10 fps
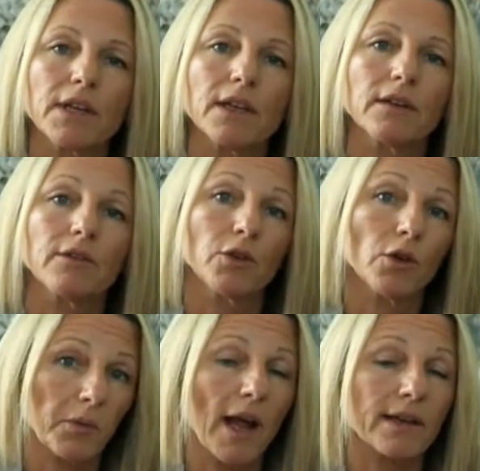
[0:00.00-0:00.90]
in
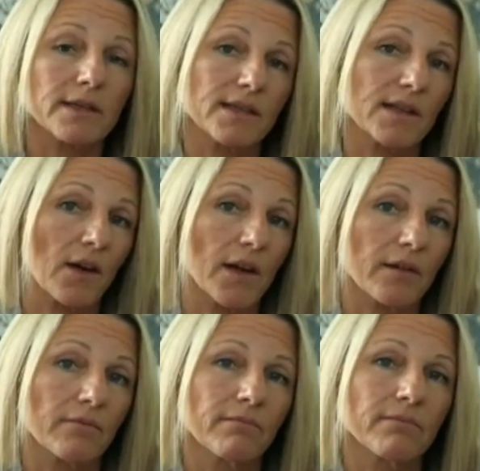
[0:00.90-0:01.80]
your practice
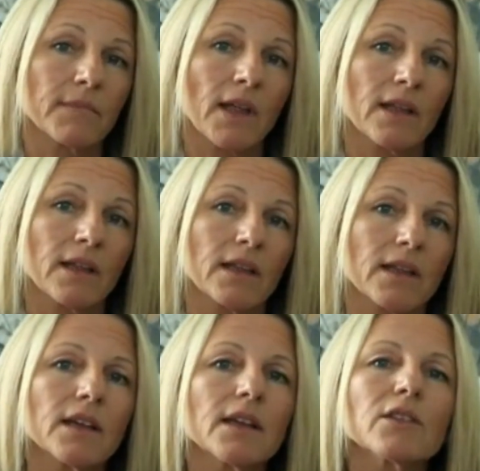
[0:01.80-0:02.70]
area.
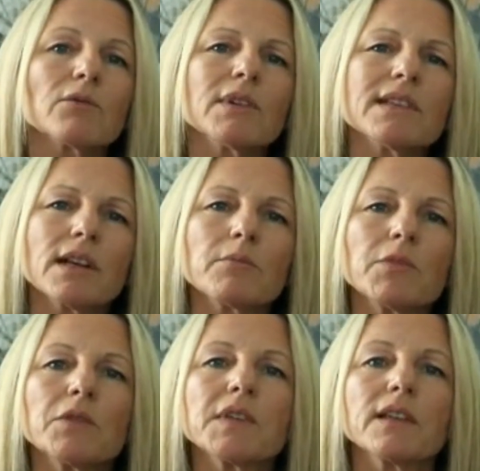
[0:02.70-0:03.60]
The reason I'm
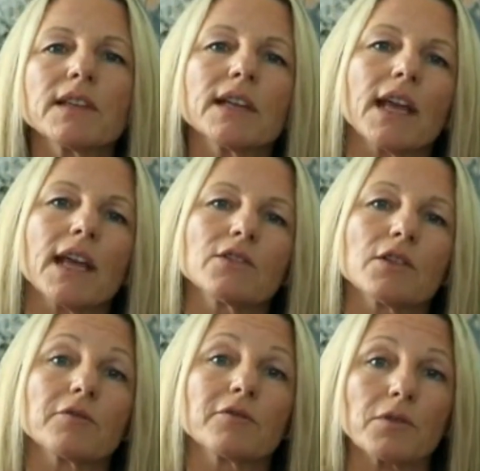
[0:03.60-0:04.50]
using
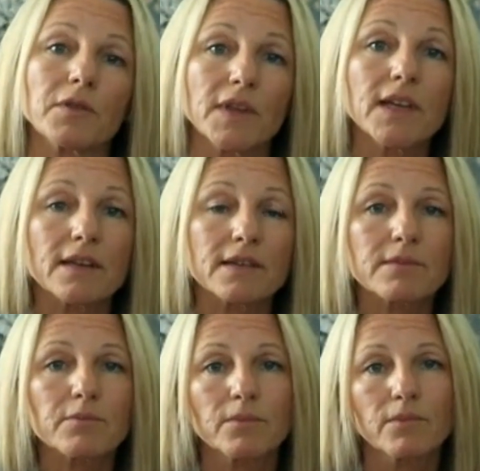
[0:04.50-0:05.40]
litigation for
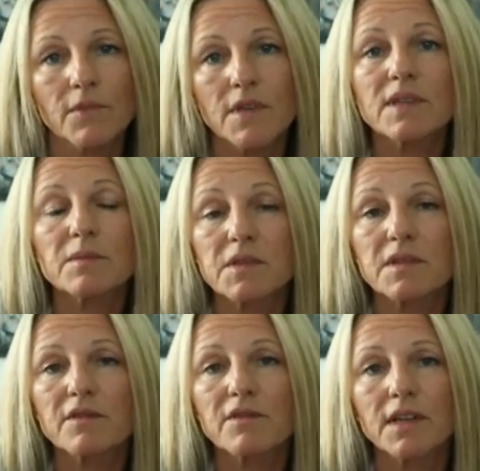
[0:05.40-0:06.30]
this
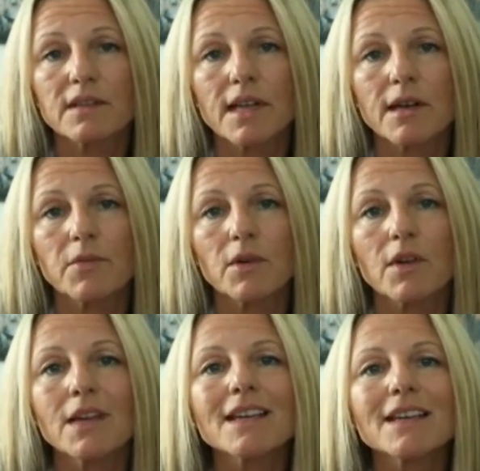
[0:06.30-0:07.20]
specific example
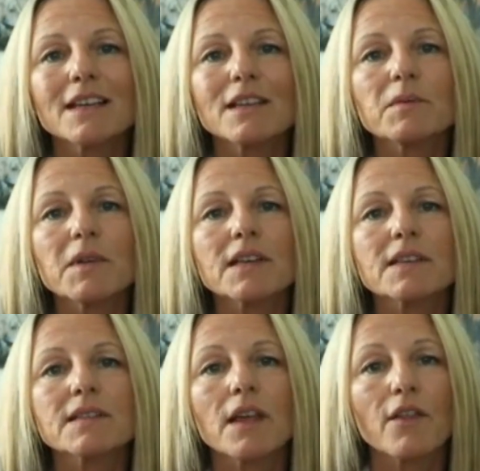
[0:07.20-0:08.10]
is
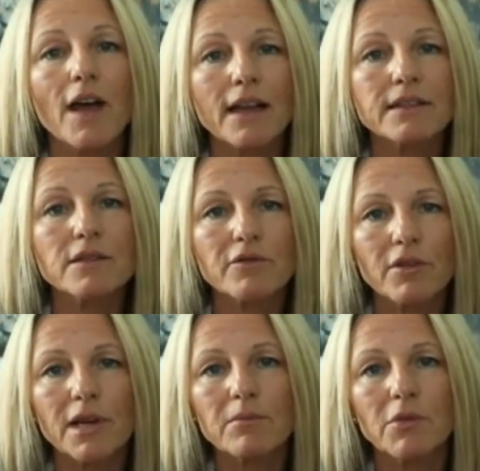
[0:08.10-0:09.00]
because that's the
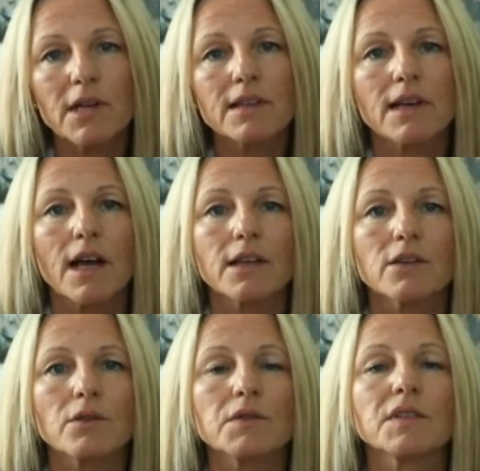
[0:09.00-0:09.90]
framework that I
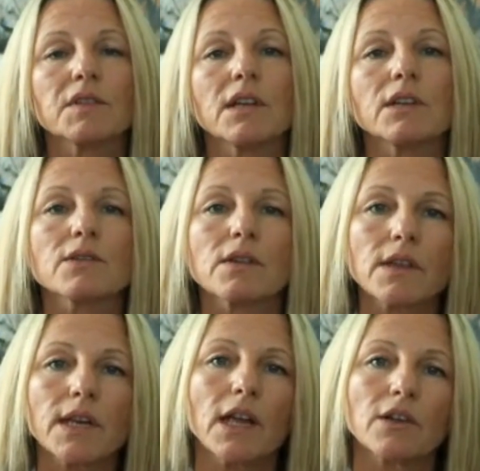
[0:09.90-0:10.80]
use to teach the
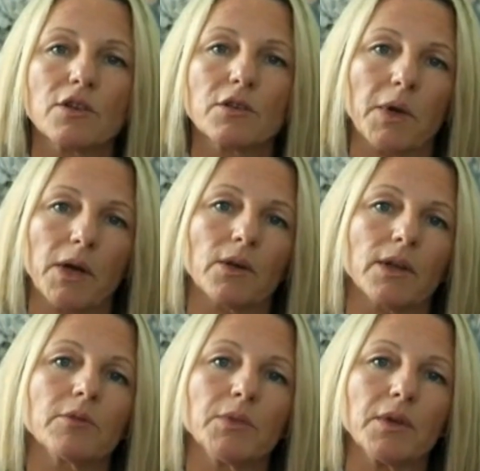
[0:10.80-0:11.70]
Litigation
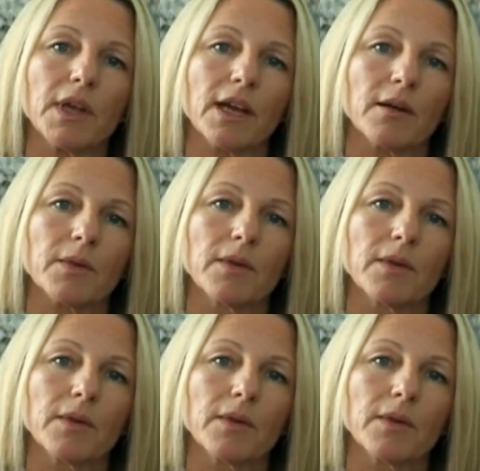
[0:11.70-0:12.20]
Paralegal Bootcamp.